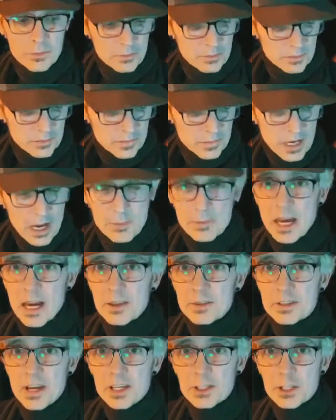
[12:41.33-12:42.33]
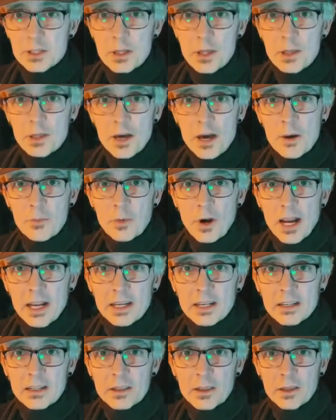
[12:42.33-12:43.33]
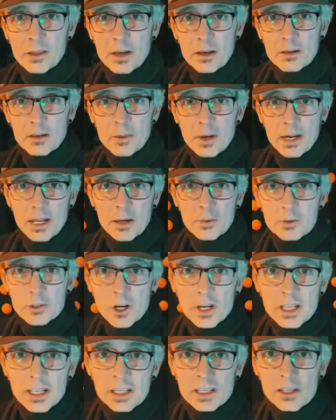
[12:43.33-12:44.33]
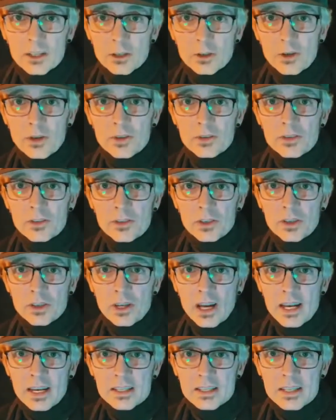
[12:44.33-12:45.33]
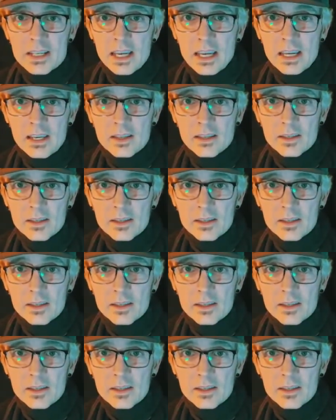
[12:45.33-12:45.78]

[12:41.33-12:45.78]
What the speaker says: I'm not touching the thumb right now. I'm trying to get you a little, so you can kind of see.